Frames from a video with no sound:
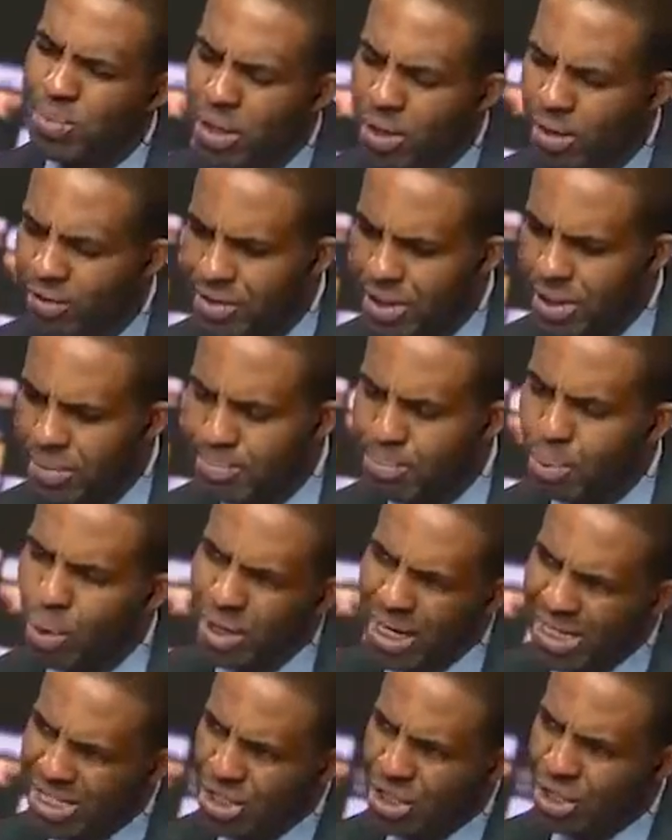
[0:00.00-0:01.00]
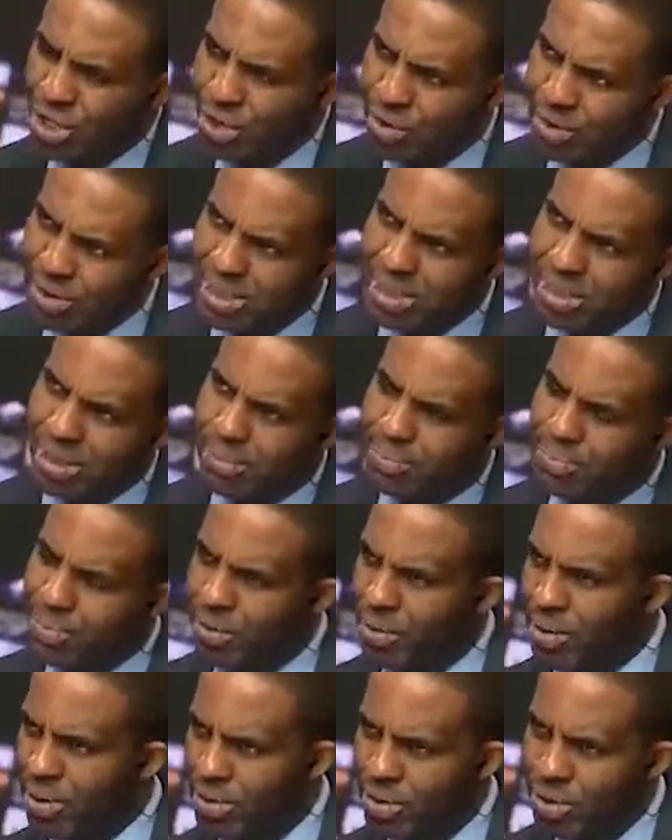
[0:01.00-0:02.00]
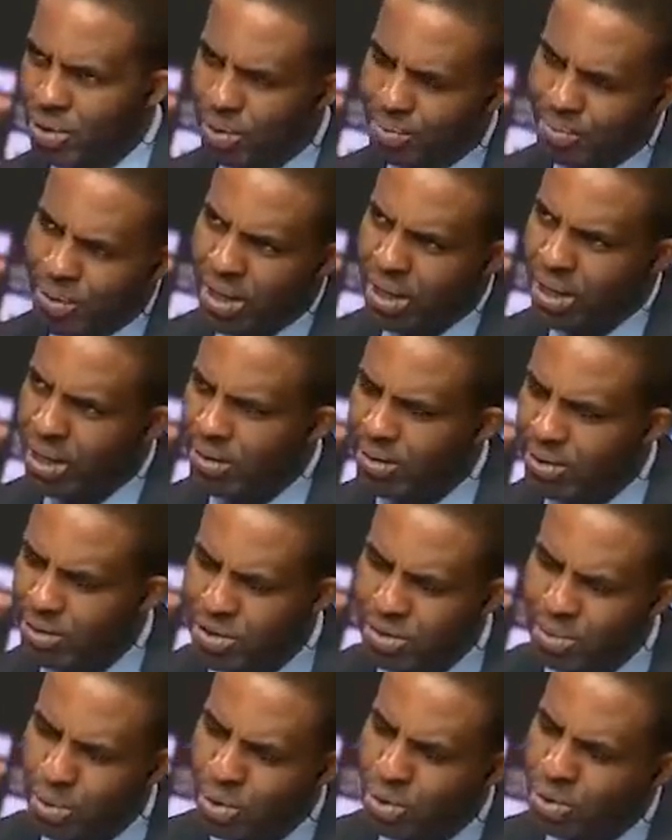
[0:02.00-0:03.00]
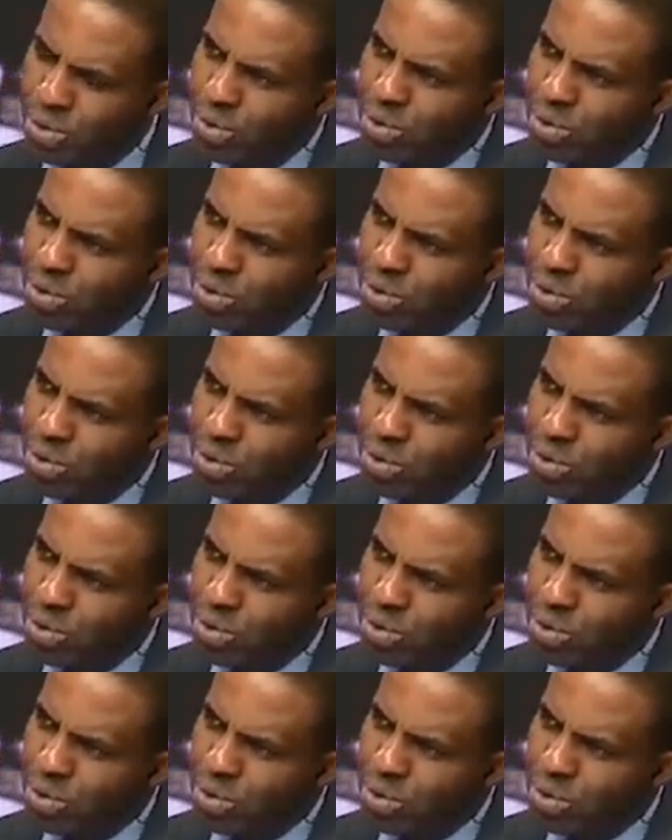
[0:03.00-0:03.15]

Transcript: of the border security, smuggled